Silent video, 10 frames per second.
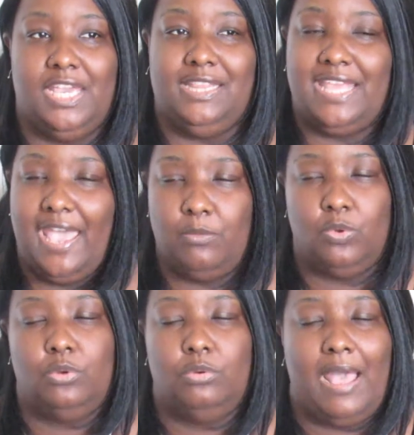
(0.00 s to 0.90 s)
And I
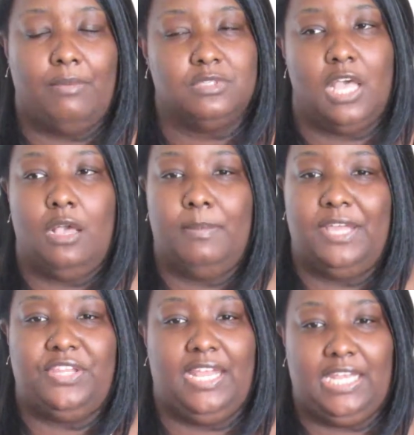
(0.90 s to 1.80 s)
will talk
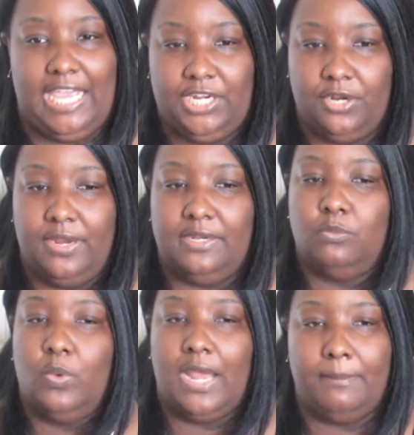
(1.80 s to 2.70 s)
about that later,
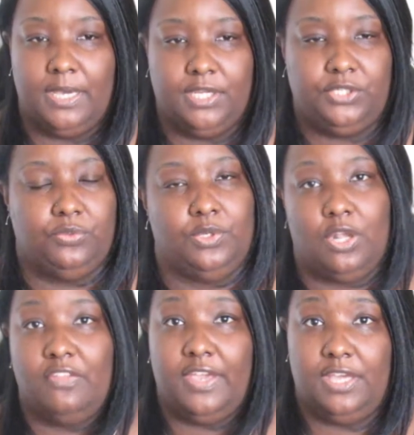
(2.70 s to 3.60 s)
and what I'm gonna do and
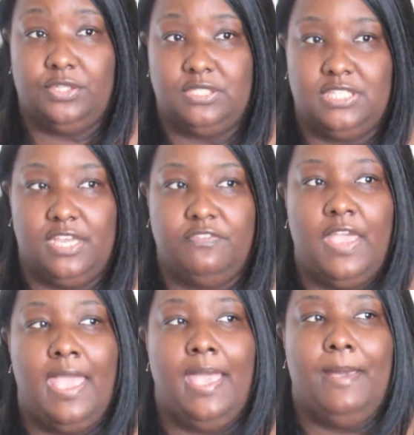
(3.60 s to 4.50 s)
all that other stuff.
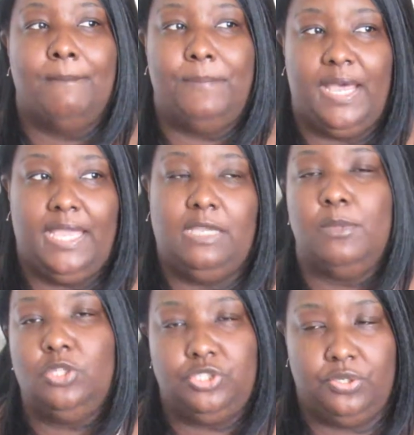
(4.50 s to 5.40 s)
But
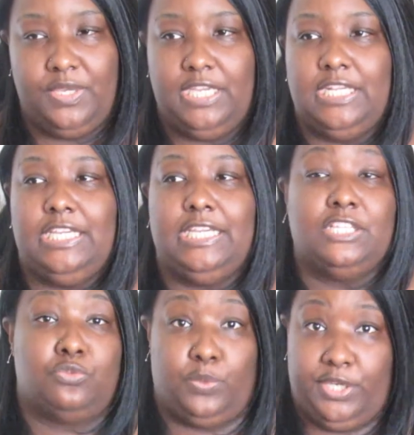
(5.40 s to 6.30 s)
emotional eating
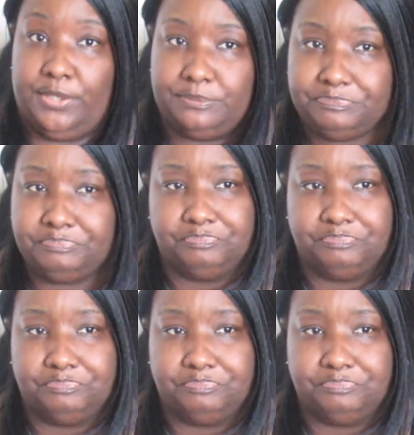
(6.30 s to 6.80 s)
is real.